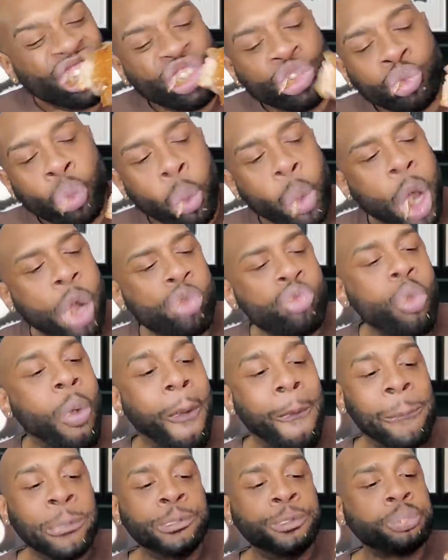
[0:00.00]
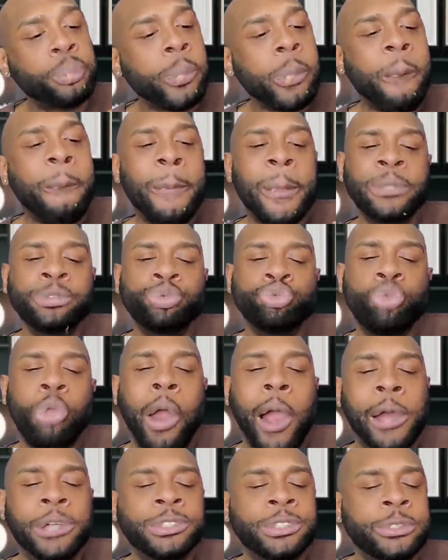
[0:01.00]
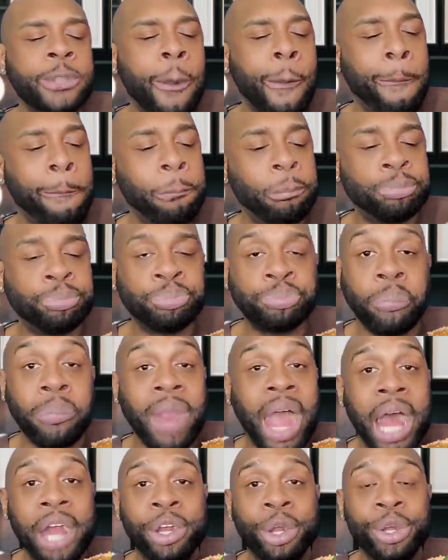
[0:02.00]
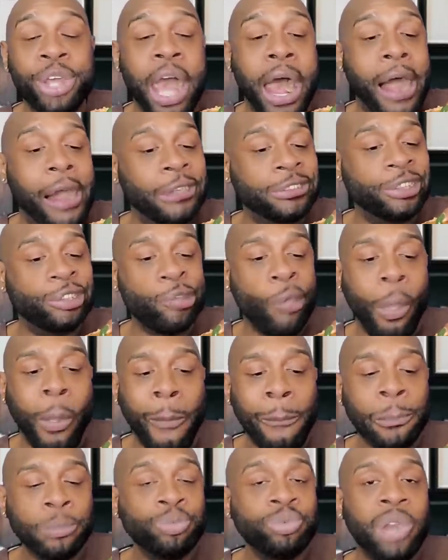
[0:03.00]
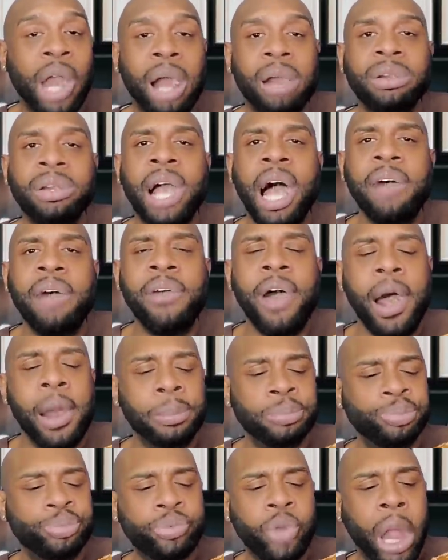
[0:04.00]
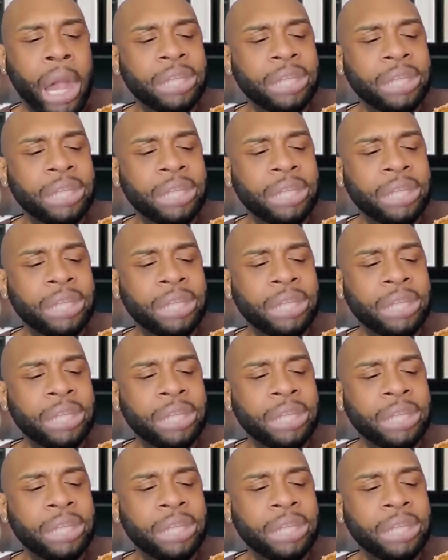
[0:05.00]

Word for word: Mmm. Mmm. Mm. I mm, mm. do y'all. I love them.